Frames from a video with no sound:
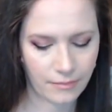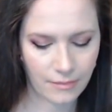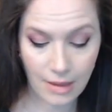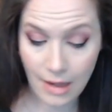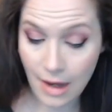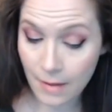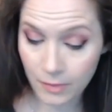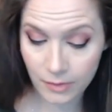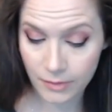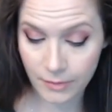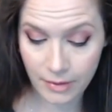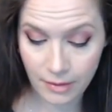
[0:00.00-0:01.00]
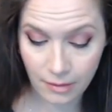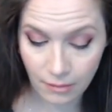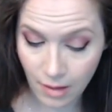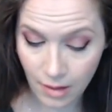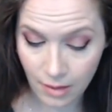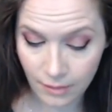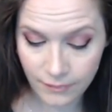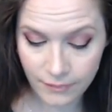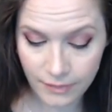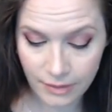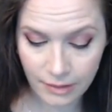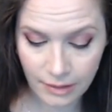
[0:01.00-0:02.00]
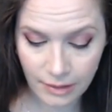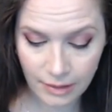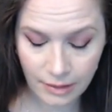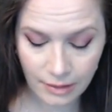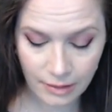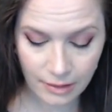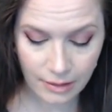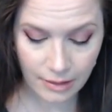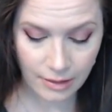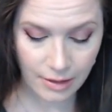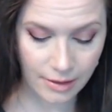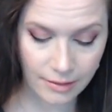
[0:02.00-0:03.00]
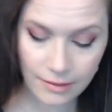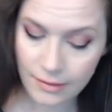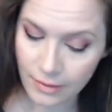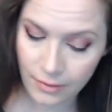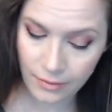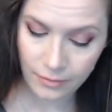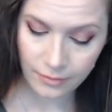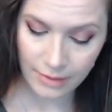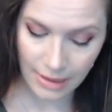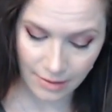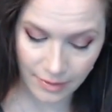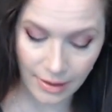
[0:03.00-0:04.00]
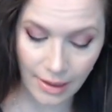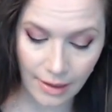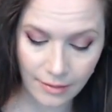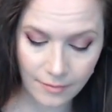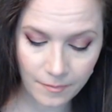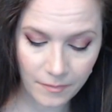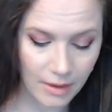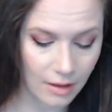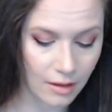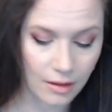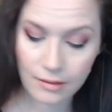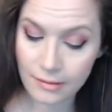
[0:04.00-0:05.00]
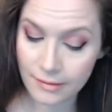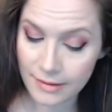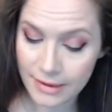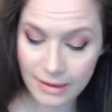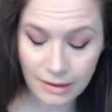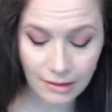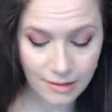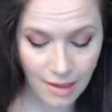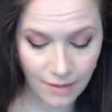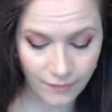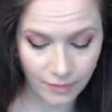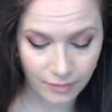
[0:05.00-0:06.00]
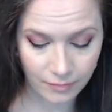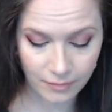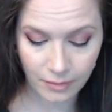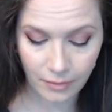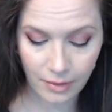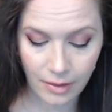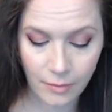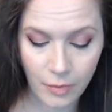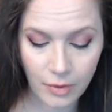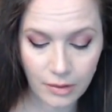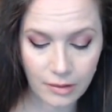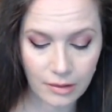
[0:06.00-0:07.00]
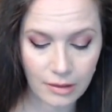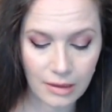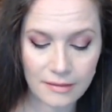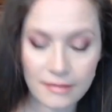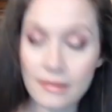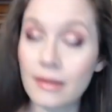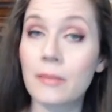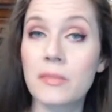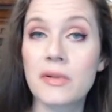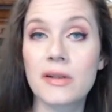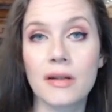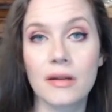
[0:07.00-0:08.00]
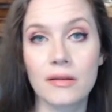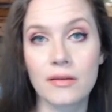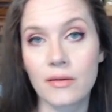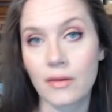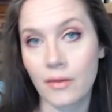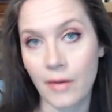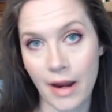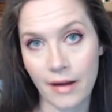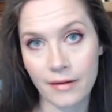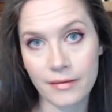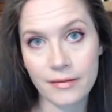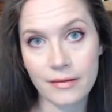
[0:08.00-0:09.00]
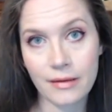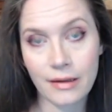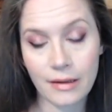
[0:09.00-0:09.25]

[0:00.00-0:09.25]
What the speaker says: The apples were in the loft. And so, down again, the garden still as ever, only the book had slipped into the grass.